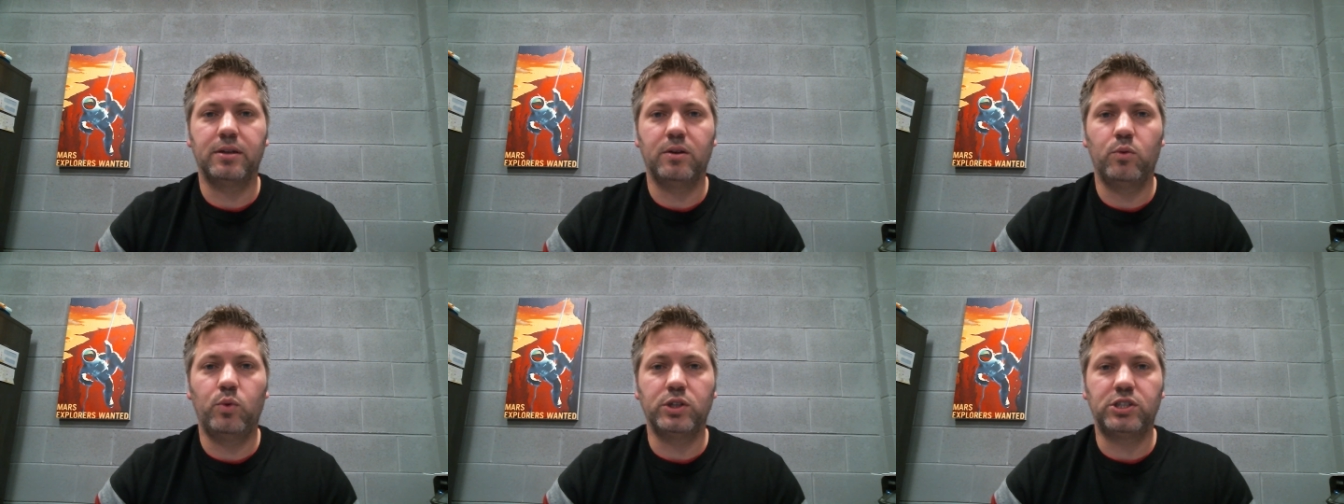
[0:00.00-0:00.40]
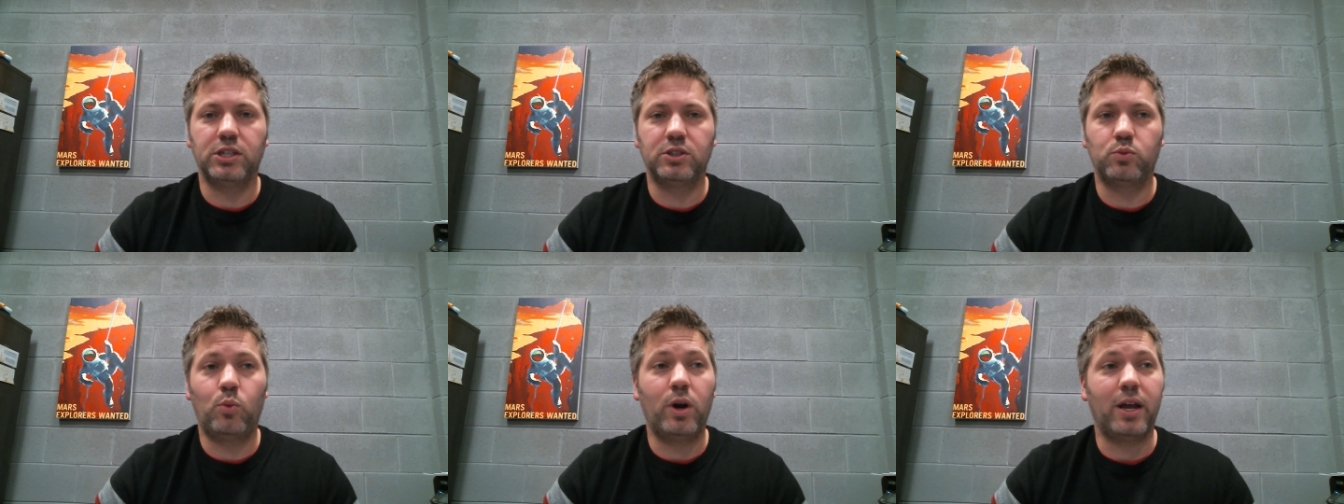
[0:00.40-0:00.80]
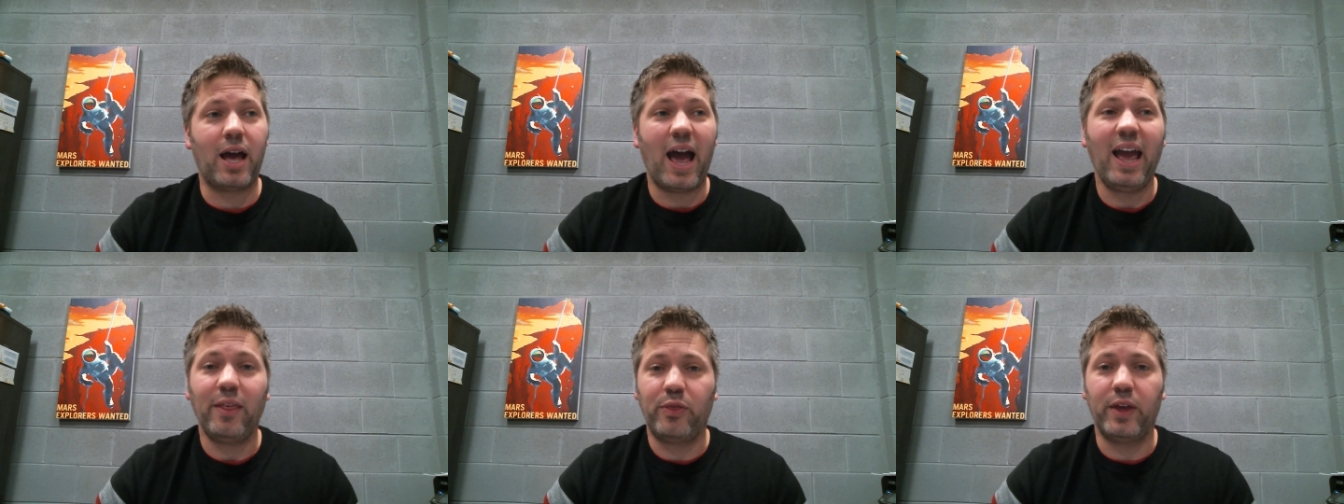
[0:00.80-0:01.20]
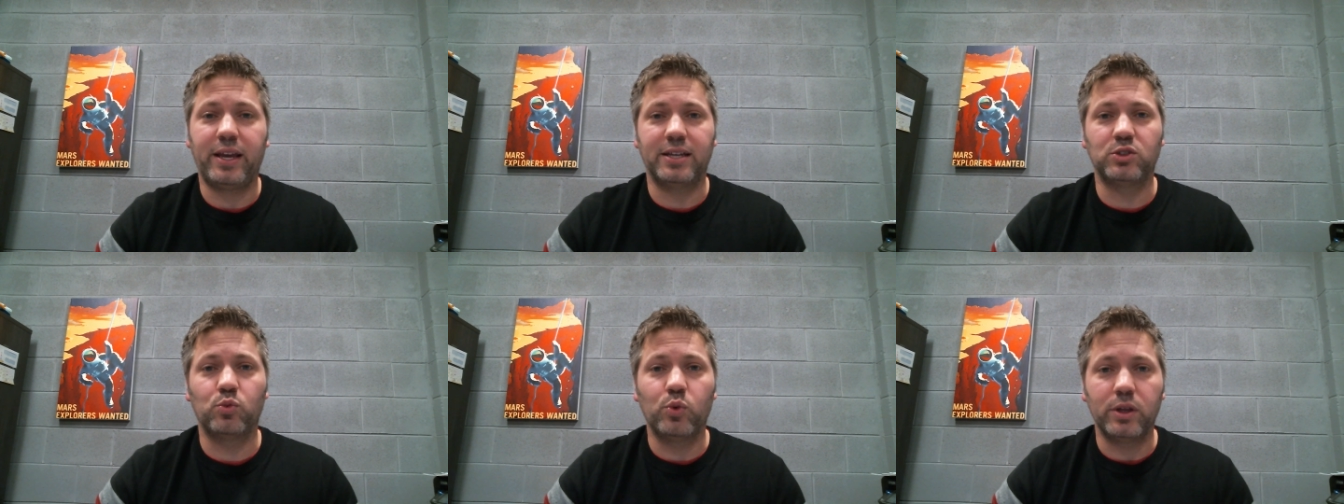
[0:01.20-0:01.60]
which is what I think
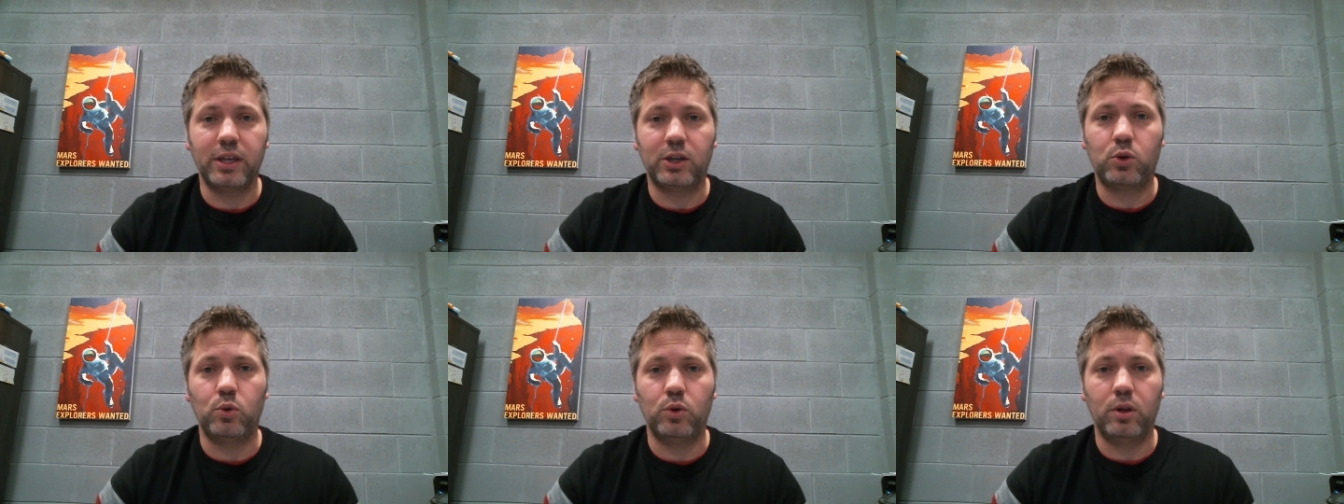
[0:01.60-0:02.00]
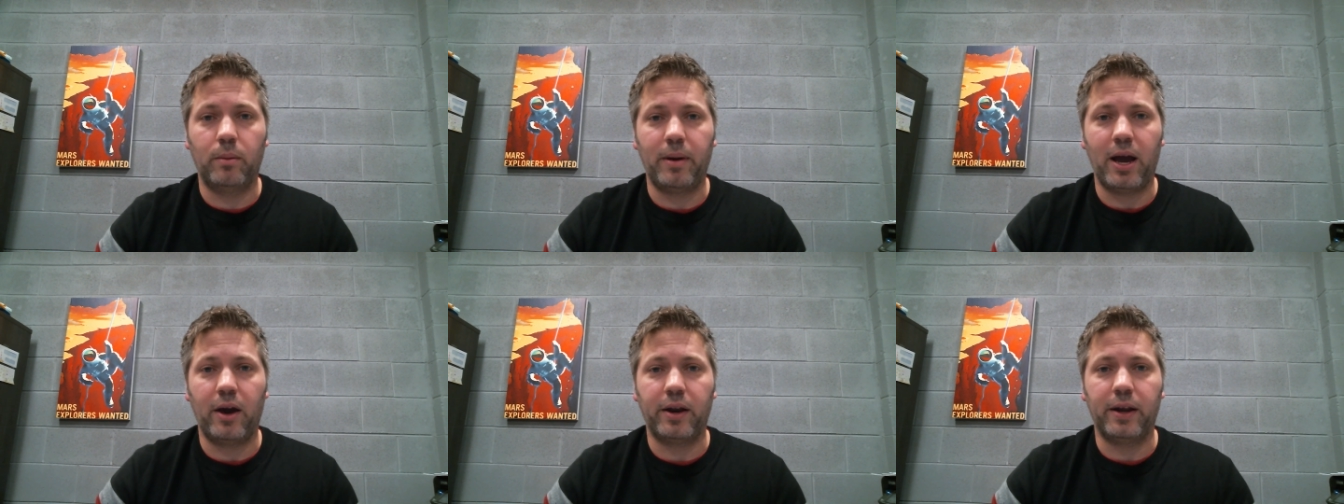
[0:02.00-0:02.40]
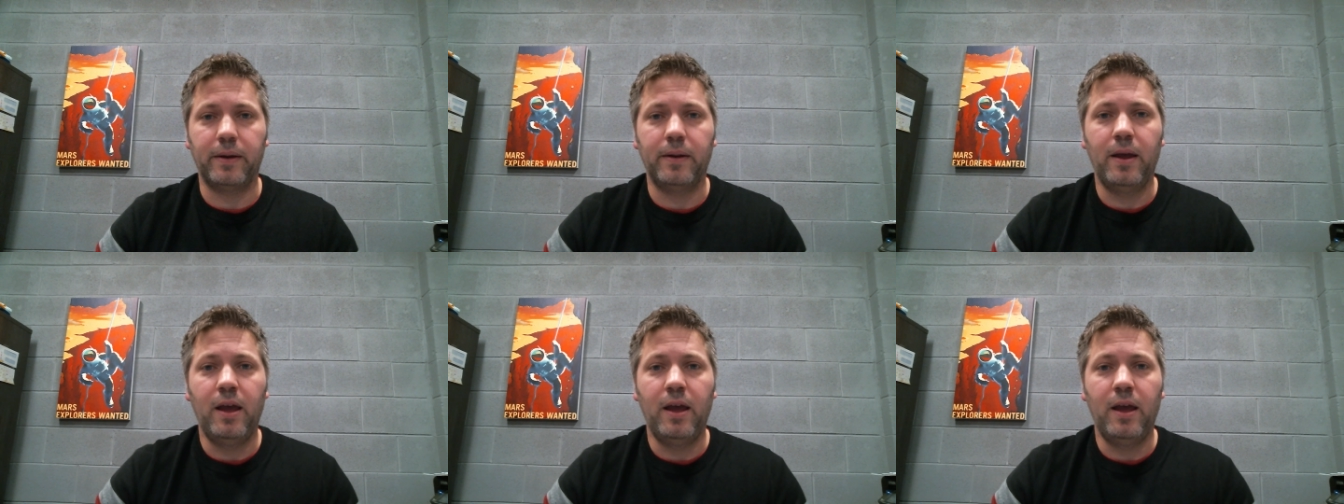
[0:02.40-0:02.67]
is really cool about it.